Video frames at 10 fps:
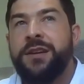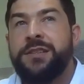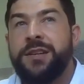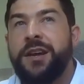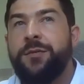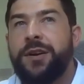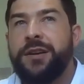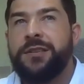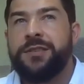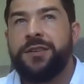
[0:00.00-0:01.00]
Today, we're
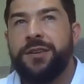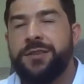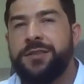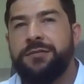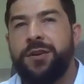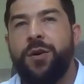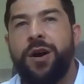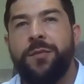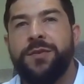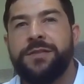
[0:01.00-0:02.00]
going to discuss the
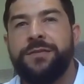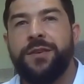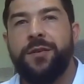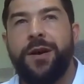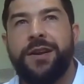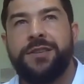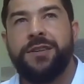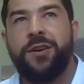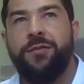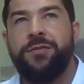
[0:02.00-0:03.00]
requirements for
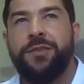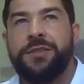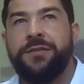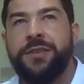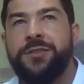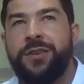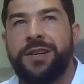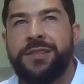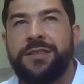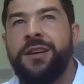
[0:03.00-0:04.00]
managing conflicts of
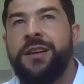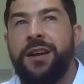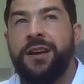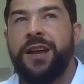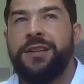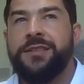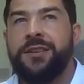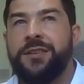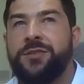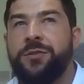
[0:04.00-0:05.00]
interest, and Ken's
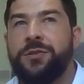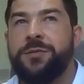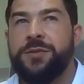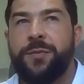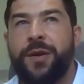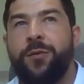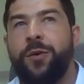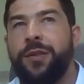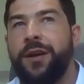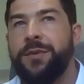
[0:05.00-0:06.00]
going to talk to us about
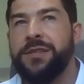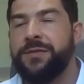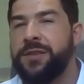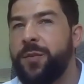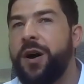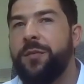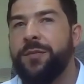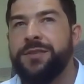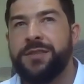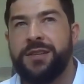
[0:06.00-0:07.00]
what that means for
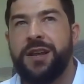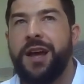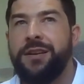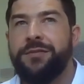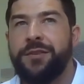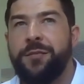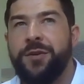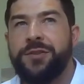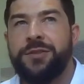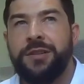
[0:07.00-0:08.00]
departments and for
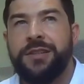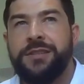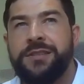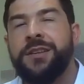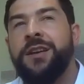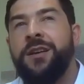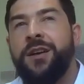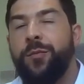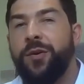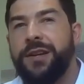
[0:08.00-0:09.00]
commercial leads
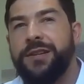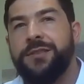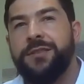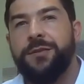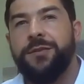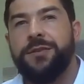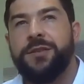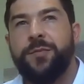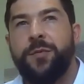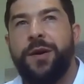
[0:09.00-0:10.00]
and what they need to do in order
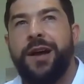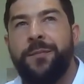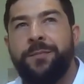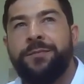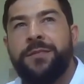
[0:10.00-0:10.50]
to prepare.